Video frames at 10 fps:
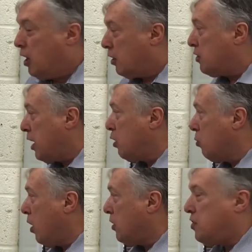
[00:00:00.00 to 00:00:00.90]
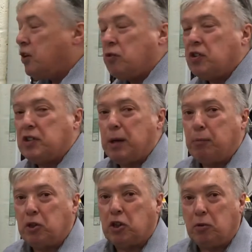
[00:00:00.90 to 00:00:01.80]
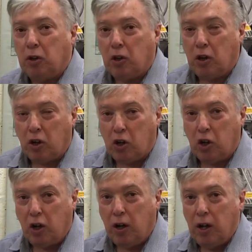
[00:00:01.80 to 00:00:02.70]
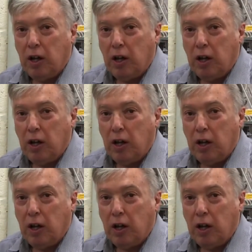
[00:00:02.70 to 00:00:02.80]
because otherwise serious damage can occur